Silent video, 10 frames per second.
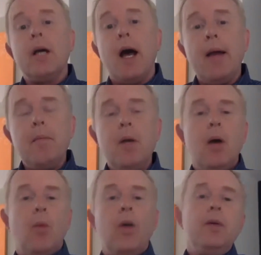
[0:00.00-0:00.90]
time.
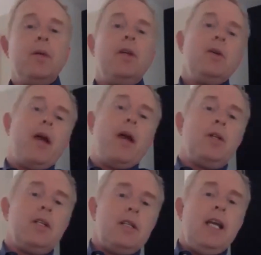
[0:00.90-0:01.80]
What do you think you're
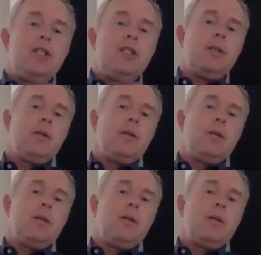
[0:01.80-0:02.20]
able to teach